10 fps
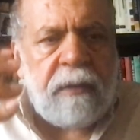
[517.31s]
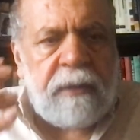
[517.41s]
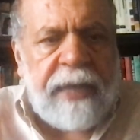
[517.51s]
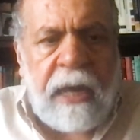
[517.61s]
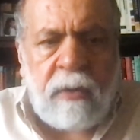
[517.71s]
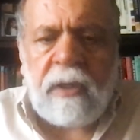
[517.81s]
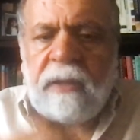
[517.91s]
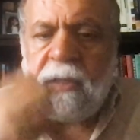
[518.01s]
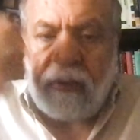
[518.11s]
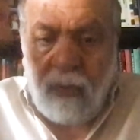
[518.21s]
down,
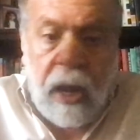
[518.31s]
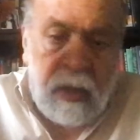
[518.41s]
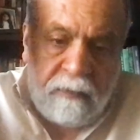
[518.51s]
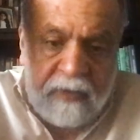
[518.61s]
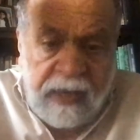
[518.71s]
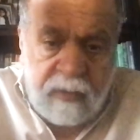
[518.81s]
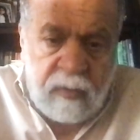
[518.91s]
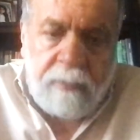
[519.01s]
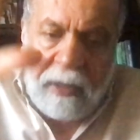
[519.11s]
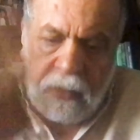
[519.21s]
the cry of death
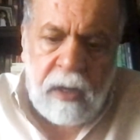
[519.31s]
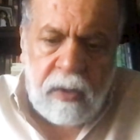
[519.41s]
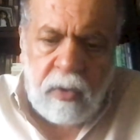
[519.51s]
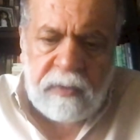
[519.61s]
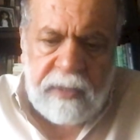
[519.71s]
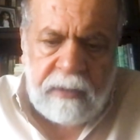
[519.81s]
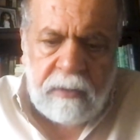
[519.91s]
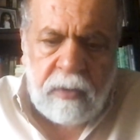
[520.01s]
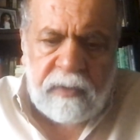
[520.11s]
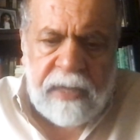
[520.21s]
to America
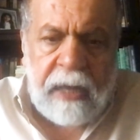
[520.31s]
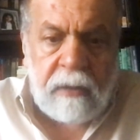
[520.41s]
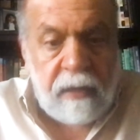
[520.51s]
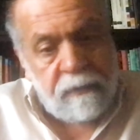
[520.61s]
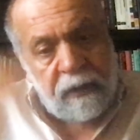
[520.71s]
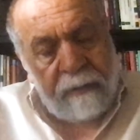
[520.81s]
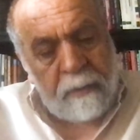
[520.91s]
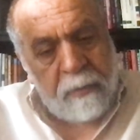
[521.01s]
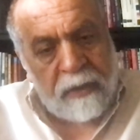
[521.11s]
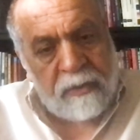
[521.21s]
goes down. Every time
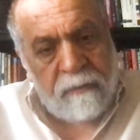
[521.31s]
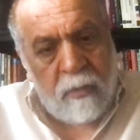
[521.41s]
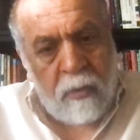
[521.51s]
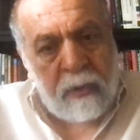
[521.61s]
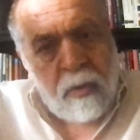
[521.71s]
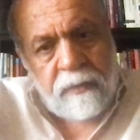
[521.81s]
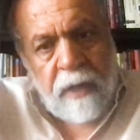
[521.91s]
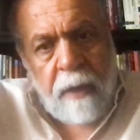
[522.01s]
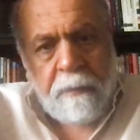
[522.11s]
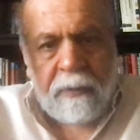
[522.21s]
the price of oil goes
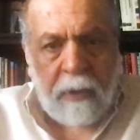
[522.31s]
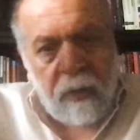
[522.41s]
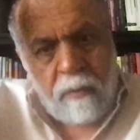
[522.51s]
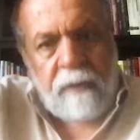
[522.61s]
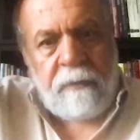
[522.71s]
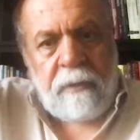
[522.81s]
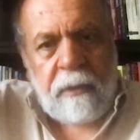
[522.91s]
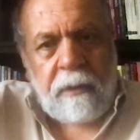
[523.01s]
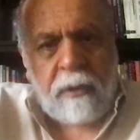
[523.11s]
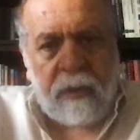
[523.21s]
up,
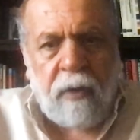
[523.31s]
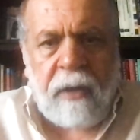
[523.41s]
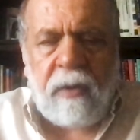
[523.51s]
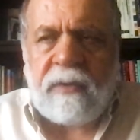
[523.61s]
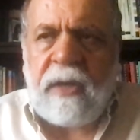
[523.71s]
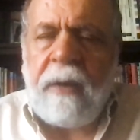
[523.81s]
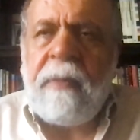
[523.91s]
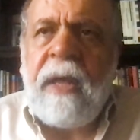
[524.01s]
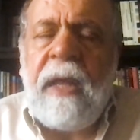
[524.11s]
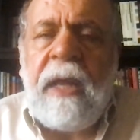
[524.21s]
the cry goes up.
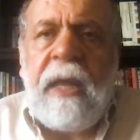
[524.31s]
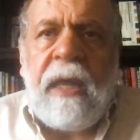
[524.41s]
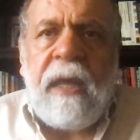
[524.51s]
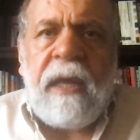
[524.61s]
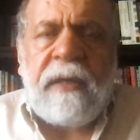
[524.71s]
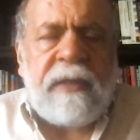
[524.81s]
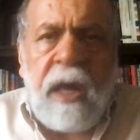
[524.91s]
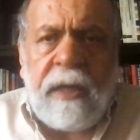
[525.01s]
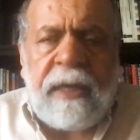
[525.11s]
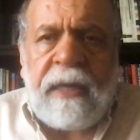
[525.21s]
It's
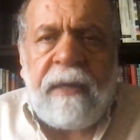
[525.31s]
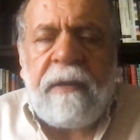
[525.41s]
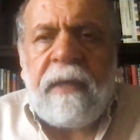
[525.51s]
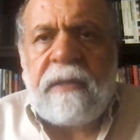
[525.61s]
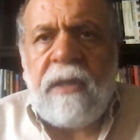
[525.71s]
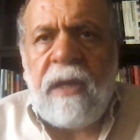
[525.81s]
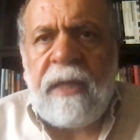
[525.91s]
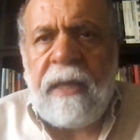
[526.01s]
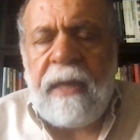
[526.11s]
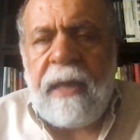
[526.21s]
not
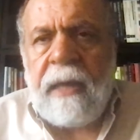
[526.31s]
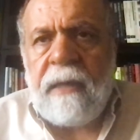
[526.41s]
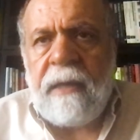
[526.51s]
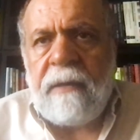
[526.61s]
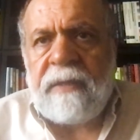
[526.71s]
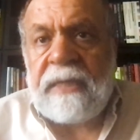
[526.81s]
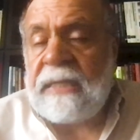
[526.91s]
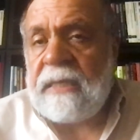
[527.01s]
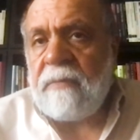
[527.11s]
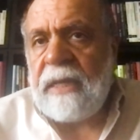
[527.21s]
a
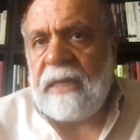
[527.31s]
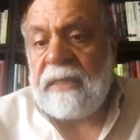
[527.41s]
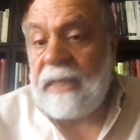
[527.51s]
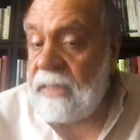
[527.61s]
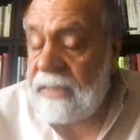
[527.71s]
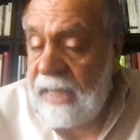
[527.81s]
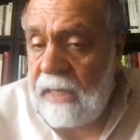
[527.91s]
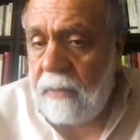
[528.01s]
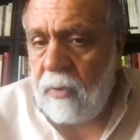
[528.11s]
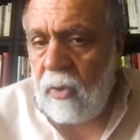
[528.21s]
system that is
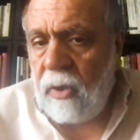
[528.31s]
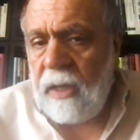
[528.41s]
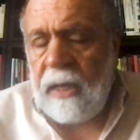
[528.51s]
sustainable.